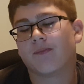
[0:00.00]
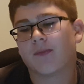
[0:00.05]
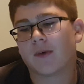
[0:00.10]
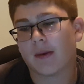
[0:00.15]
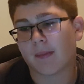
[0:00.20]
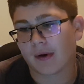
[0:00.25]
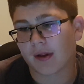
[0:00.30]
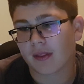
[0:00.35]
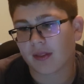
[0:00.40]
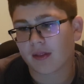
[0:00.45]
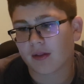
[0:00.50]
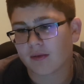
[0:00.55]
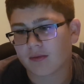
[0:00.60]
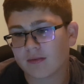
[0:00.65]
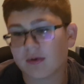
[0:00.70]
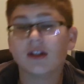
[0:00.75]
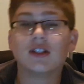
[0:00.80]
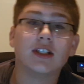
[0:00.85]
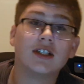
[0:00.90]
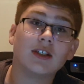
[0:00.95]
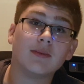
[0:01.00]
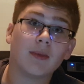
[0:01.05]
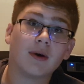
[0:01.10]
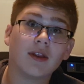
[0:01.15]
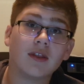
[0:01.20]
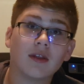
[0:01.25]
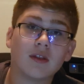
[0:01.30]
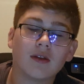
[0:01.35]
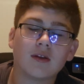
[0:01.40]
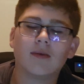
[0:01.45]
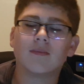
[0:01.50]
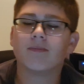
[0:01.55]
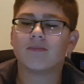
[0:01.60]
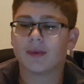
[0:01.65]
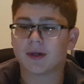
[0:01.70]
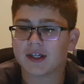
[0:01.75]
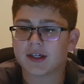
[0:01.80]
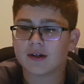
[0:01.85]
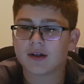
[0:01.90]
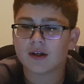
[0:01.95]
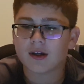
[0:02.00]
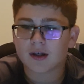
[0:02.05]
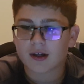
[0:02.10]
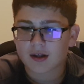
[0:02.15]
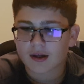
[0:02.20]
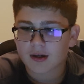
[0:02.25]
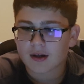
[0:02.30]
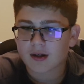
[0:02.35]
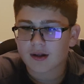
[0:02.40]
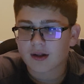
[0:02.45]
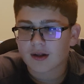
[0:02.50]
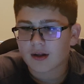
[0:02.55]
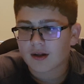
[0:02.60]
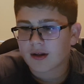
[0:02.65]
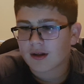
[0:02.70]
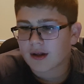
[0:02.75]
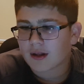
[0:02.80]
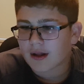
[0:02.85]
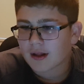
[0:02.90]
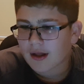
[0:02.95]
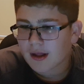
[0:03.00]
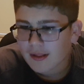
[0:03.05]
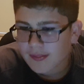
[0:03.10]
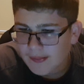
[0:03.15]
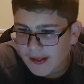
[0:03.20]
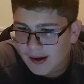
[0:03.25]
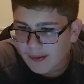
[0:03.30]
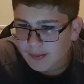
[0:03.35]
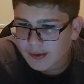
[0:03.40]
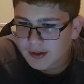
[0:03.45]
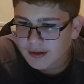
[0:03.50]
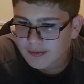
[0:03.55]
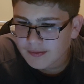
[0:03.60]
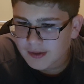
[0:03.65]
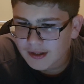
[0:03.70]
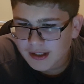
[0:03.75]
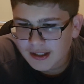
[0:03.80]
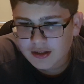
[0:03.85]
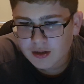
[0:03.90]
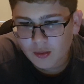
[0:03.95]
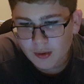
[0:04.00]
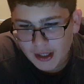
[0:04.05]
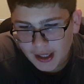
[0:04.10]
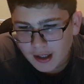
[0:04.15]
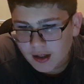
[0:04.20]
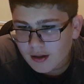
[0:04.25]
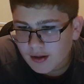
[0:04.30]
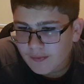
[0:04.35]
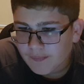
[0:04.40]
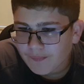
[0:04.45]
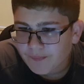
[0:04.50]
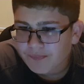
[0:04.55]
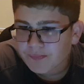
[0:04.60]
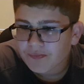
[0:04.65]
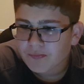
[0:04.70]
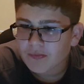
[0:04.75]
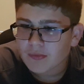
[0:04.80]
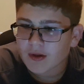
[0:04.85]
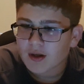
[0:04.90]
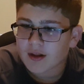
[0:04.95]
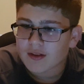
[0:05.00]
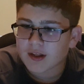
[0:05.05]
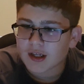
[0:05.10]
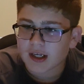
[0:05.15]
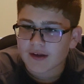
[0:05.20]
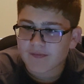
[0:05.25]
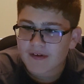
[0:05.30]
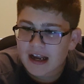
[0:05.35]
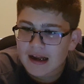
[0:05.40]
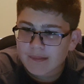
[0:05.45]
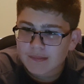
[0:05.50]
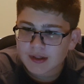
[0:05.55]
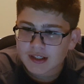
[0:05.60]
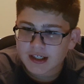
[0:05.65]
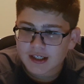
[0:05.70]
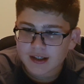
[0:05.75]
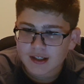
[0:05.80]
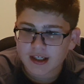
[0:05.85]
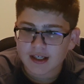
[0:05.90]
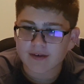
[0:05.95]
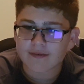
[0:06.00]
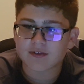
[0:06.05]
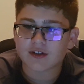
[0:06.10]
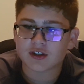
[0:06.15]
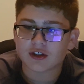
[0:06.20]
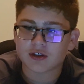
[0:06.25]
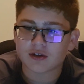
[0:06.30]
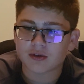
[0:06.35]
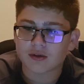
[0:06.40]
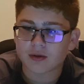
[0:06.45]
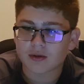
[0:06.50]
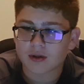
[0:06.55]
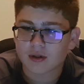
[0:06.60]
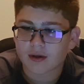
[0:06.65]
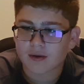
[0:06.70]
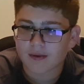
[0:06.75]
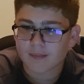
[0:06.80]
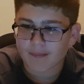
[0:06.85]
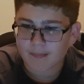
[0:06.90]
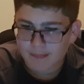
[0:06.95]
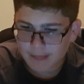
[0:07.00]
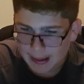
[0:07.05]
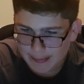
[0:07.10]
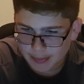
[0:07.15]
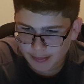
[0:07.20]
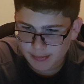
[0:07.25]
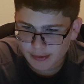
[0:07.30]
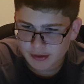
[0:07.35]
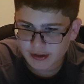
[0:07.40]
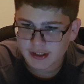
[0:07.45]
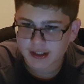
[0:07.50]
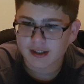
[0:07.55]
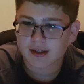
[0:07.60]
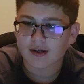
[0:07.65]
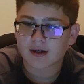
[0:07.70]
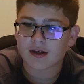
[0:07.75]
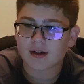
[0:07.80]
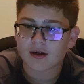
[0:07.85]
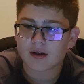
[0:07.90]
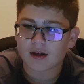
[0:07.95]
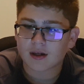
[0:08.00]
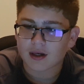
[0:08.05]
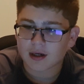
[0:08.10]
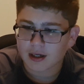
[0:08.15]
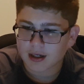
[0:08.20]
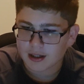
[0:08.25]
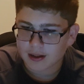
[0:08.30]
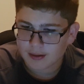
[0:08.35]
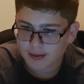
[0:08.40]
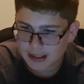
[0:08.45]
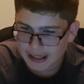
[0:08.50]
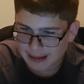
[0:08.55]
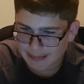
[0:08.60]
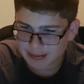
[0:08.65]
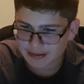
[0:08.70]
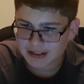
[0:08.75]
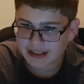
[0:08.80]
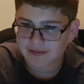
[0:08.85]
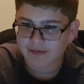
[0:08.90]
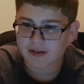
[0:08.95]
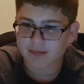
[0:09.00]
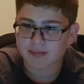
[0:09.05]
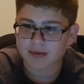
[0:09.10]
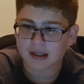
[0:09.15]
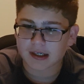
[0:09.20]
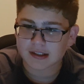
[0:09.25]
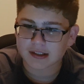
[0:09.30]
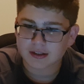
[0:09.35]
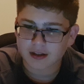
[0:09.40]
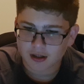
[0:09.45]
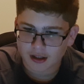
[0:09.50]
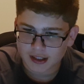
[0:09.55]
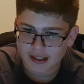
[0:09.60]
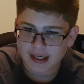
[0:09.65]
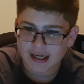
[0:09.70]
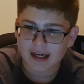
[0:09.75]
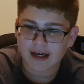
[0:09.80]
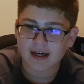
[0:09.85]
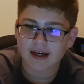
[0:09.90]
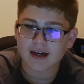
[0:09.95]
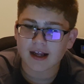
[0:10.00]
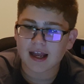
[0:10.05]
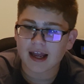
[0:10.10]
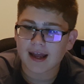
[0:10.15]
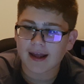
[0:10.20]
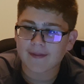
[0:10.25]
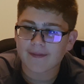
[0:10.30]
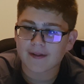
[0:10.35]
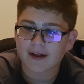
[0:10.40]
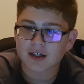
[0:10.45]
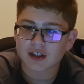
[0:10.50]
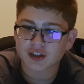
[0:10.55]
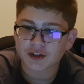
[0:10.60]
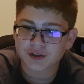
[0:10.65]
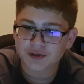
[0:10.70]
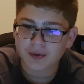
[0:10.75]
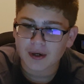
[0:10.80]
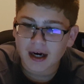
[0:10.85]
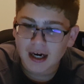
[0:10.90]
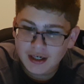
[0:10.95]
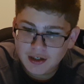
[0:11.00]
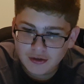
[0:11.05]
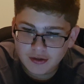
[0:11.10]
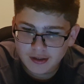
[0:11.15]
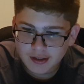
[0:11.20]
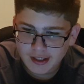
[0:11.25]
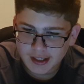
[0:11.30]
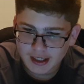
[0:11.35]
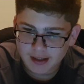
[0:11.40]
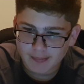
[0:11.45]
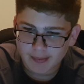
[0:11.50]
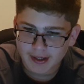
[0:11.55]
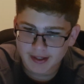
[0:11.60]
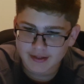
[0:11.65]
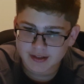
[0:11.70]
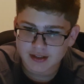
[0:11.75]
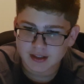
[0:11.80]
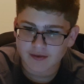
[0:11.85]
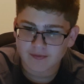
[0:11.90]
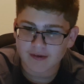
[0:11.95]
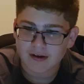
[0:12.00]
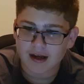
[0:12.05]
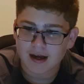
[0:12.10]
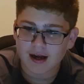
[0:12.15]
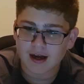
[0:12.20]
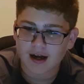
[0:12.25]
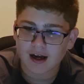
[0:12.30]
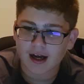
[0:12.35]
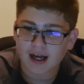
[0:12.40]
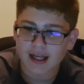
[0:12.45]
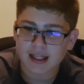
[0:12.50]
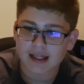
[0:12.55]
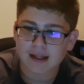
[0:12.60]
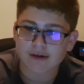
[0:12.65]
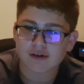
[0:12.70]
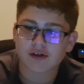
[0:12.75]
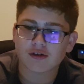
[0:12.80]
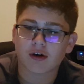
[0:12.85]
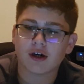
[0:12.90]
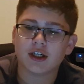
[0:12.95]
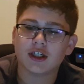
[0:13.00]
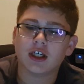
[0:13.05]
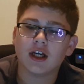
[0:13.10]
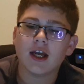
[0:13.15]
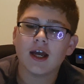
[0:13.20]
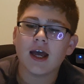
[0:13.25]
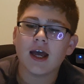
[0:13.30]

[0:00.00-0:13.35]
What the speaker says: a month. It is a month, but that one is okay. The family gives you Apple Music, Apple TV Plus, arcade, and then 200 gigabytes of iCloud storage,